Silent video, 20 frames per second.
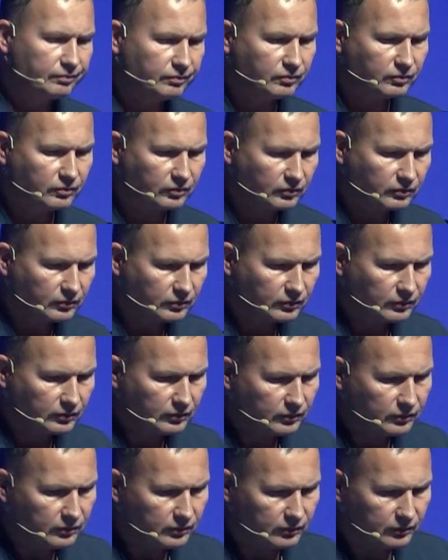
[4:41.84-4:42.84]

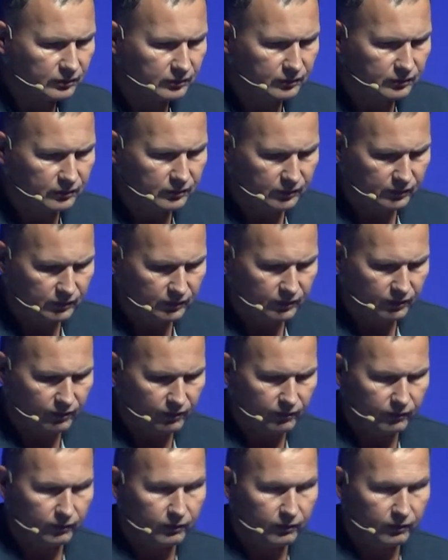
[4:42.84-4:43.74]
Nobody speaks.